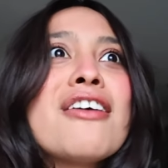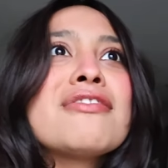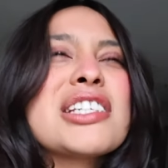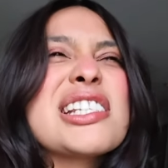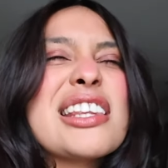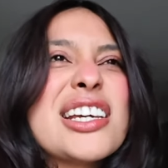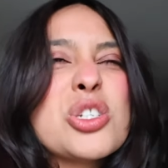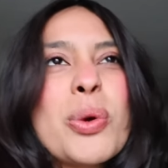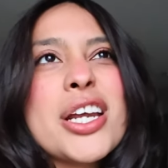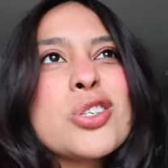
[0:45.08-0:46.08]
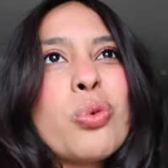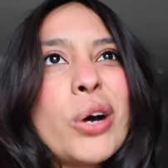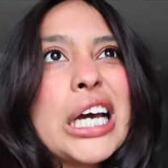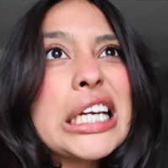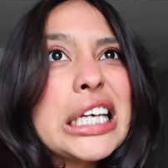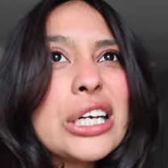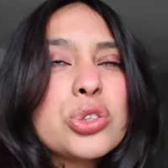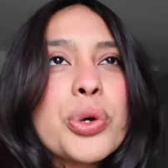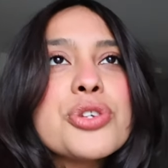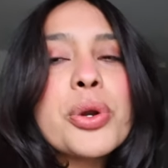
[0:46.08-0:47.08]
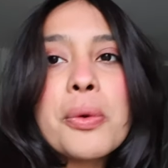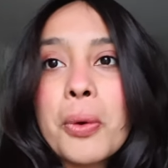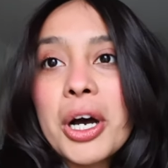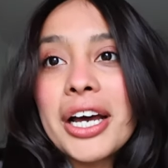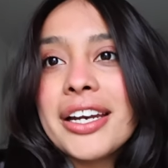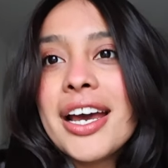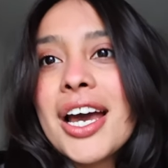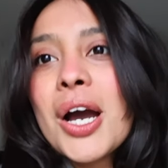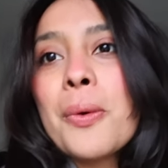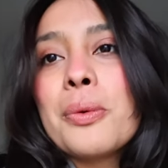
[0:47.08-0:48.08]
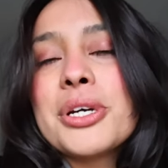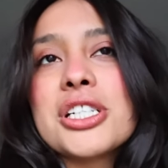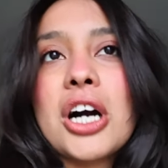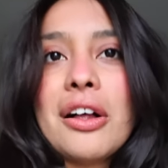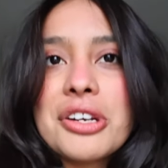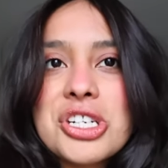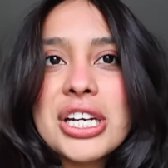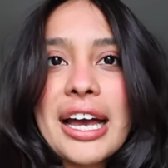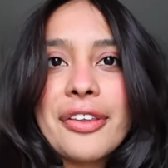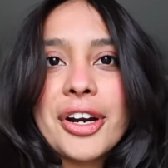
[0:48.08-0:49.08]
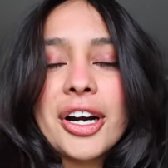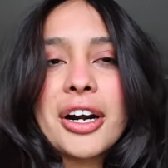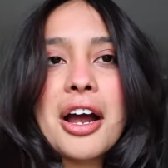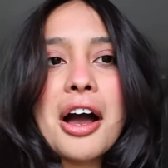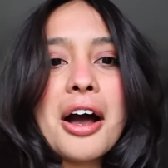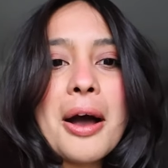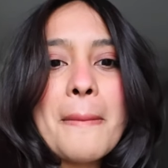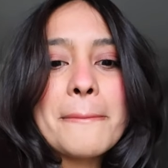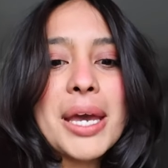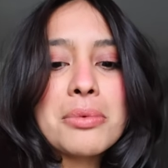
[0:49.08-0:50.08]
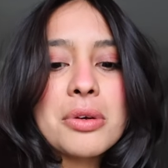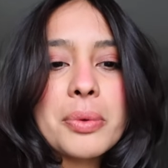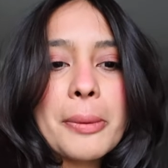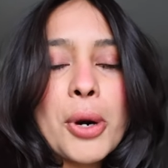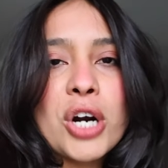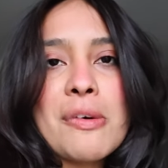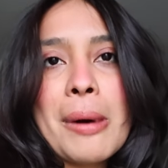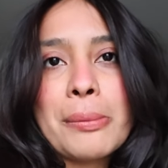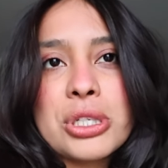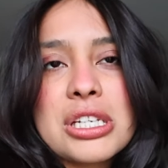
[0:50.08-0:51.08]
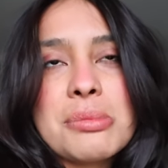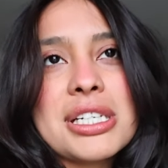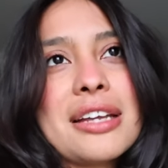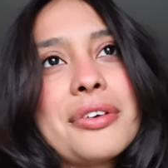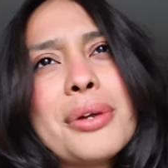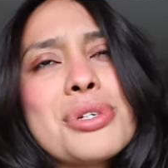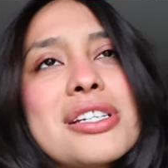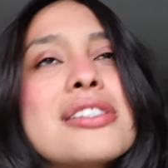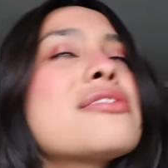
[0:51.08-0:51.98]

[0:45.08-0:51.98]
since I think 2020 or 2021. We went to college together and we were part of a Bumble team together. And it was just,